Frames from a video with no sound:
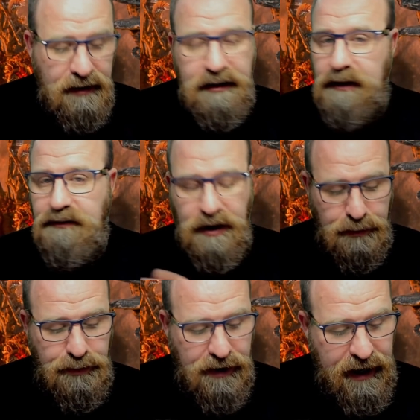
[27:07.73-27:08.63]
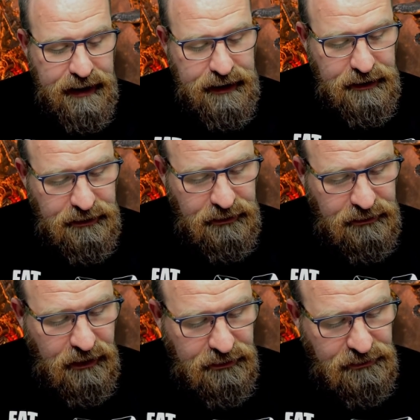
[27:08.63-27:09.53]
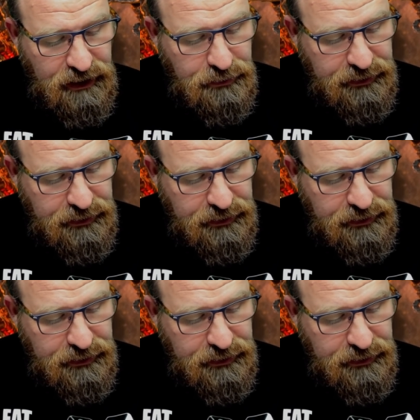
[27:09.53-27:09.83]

you've got a prayer that on a 3+